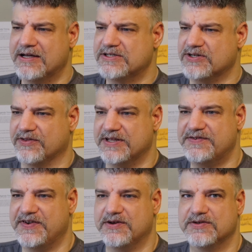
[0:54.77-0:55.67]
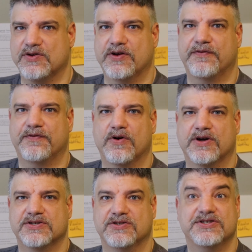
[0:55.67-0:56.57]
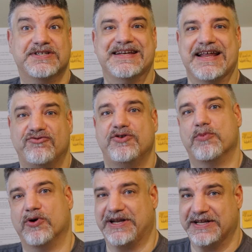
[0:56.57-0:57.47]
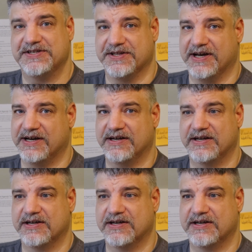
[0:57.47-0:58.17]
So this video is going to focus on just an entry point into that,